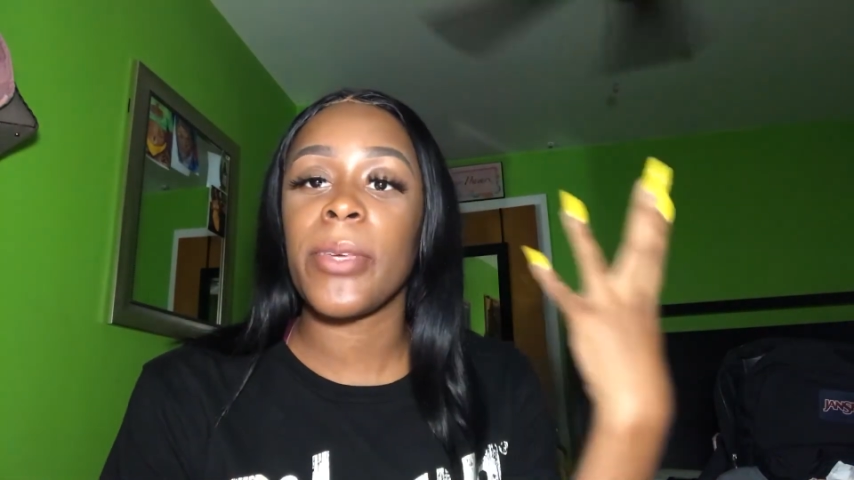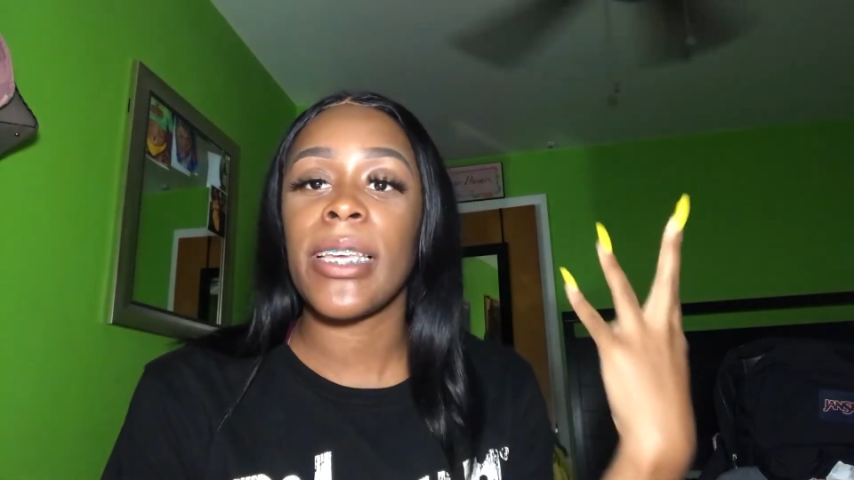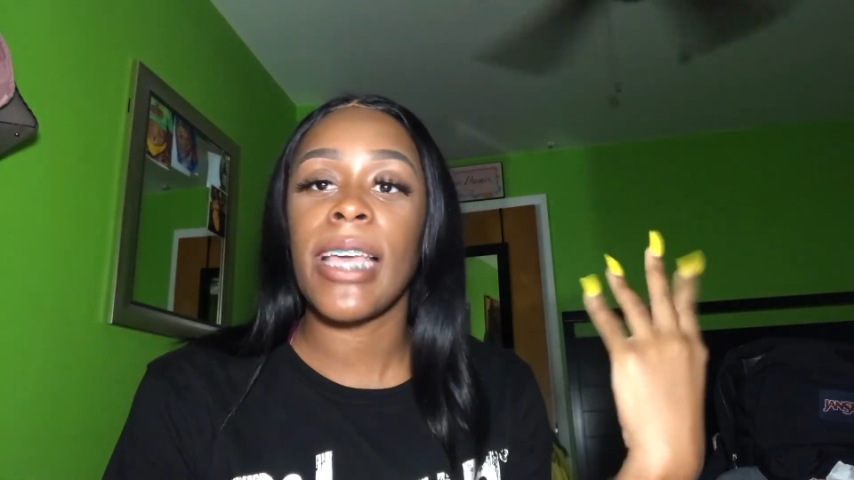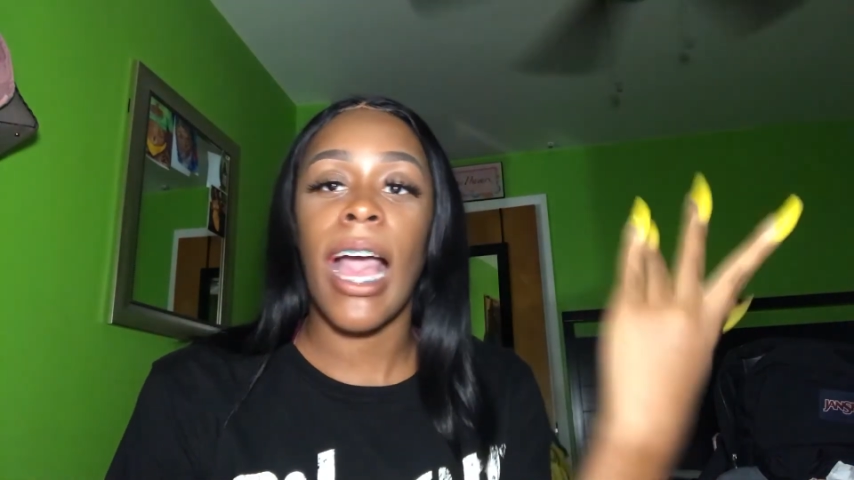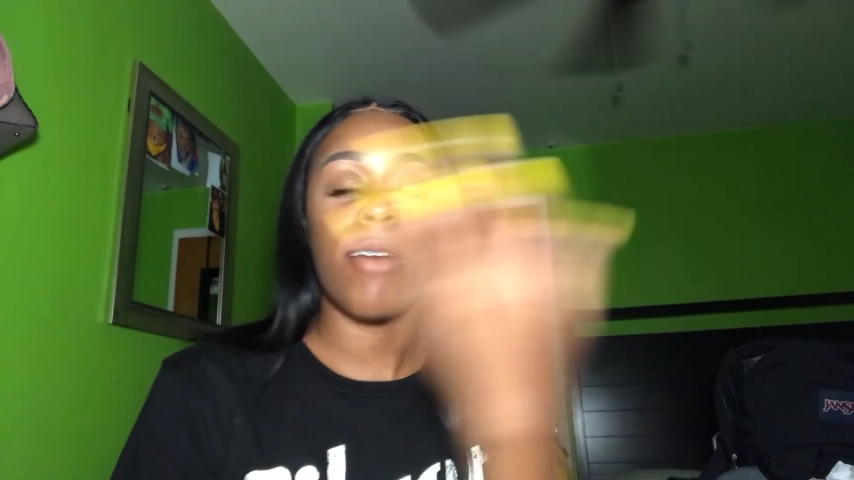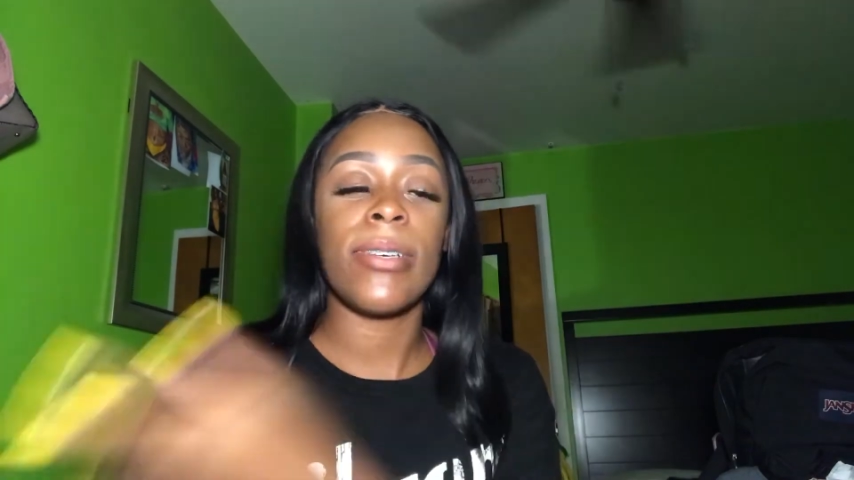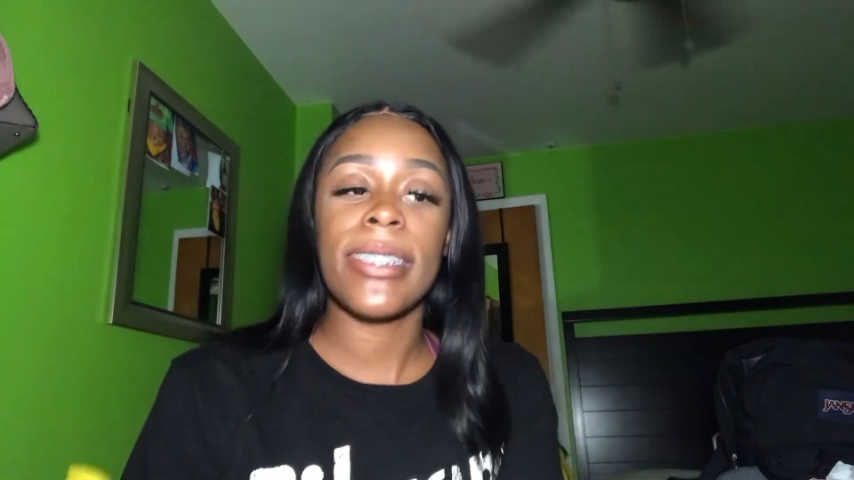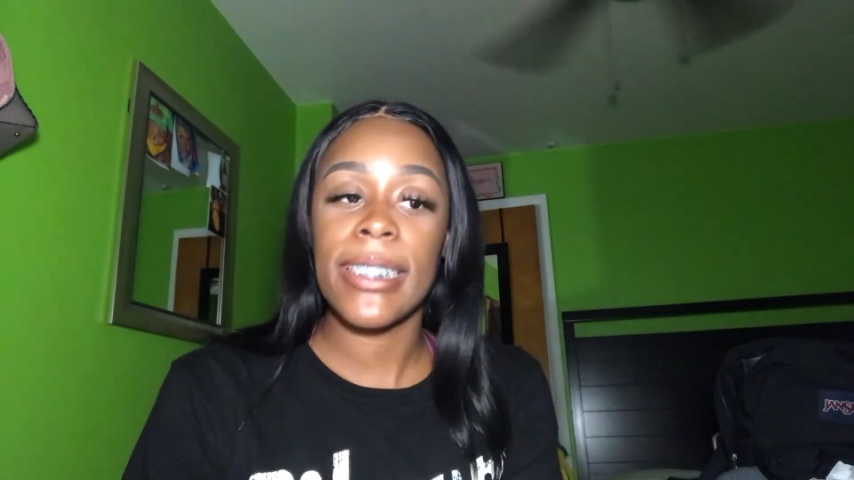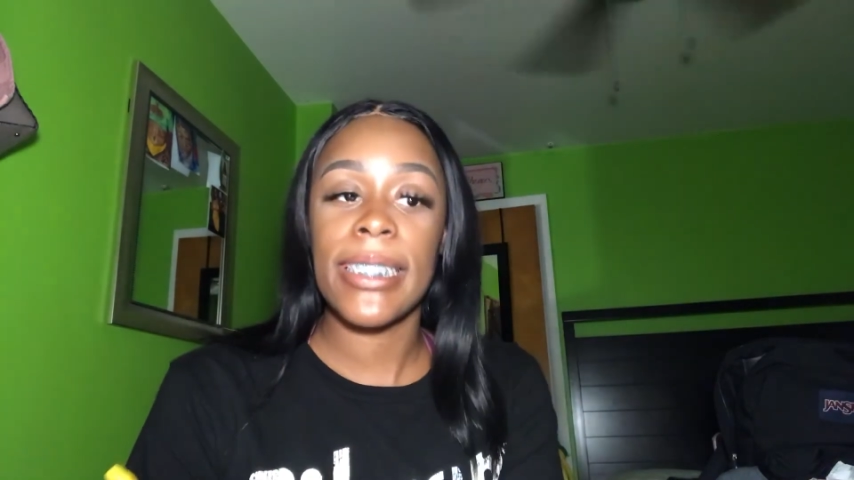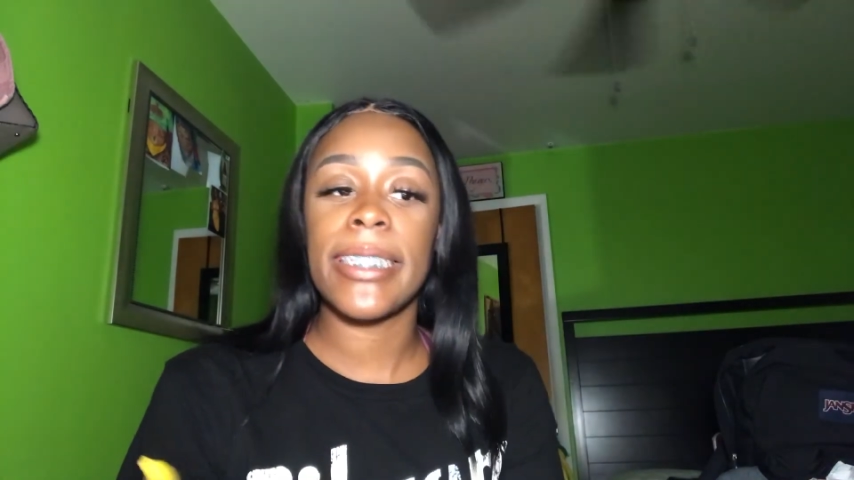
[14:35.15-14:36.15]
me. I went
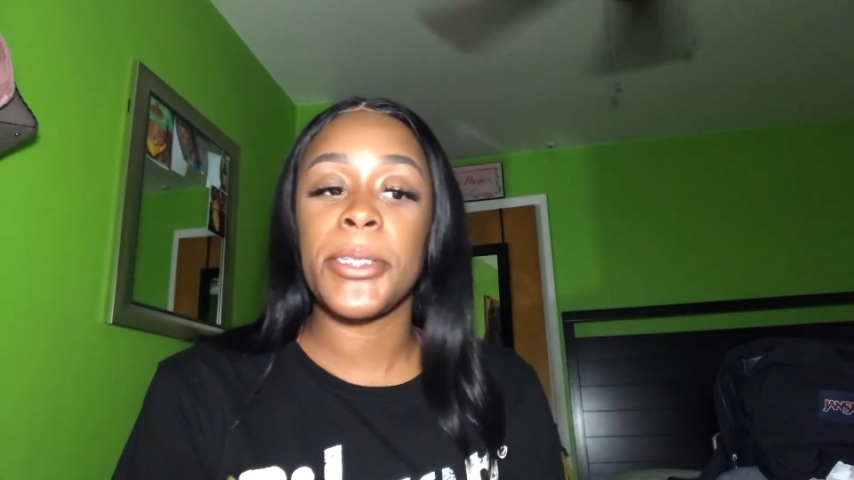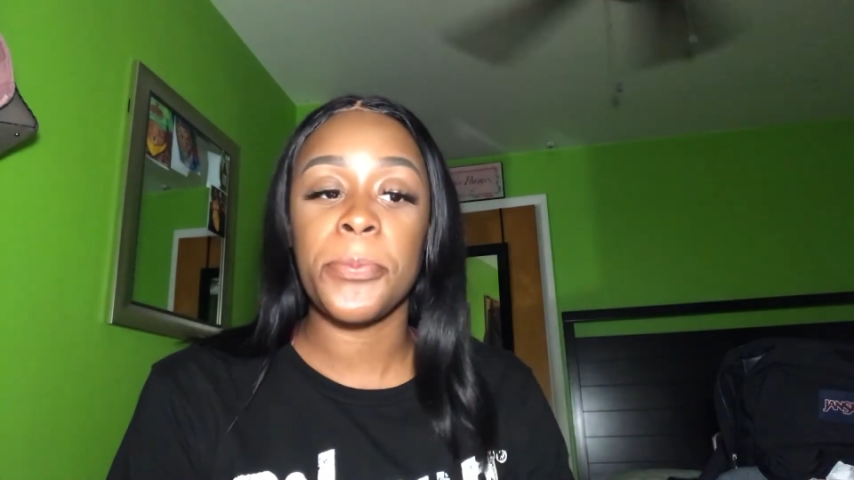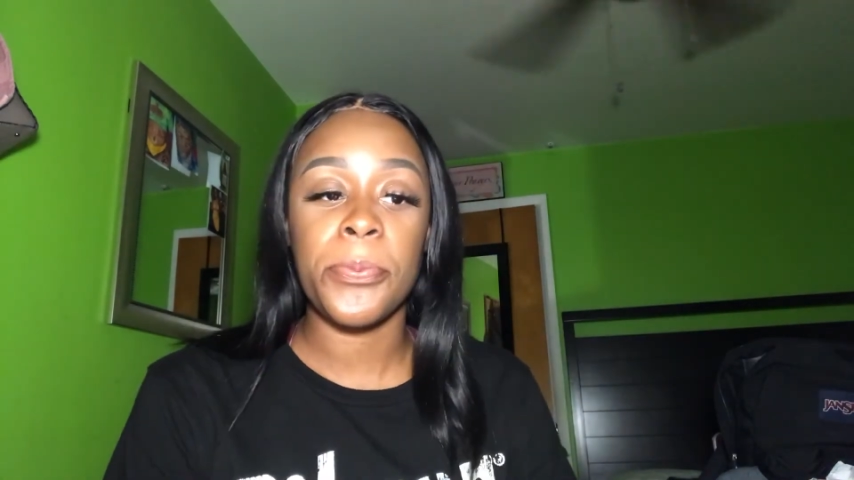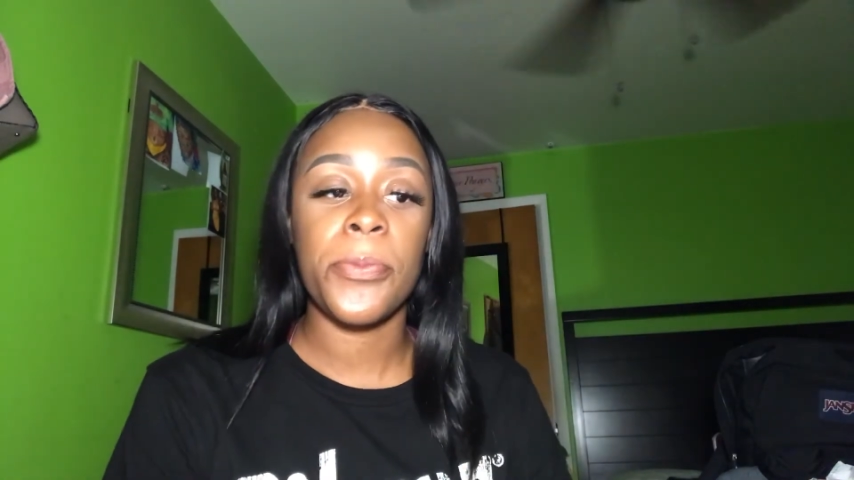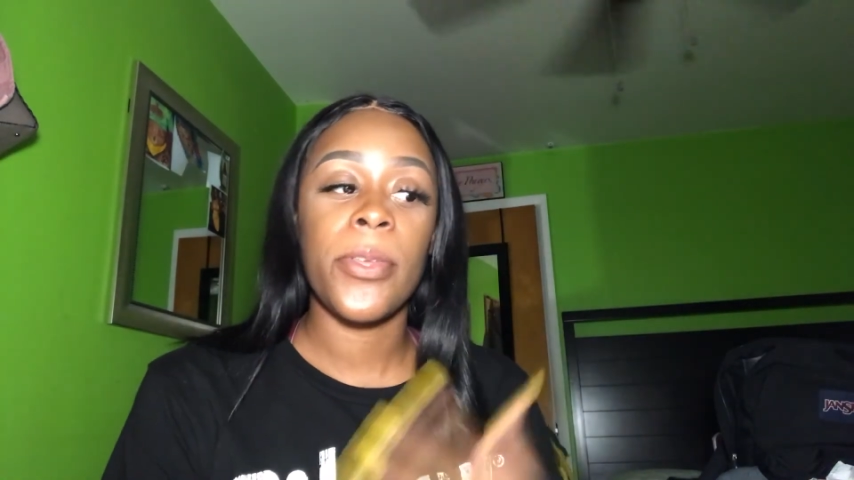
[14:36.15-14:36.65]
to sleep,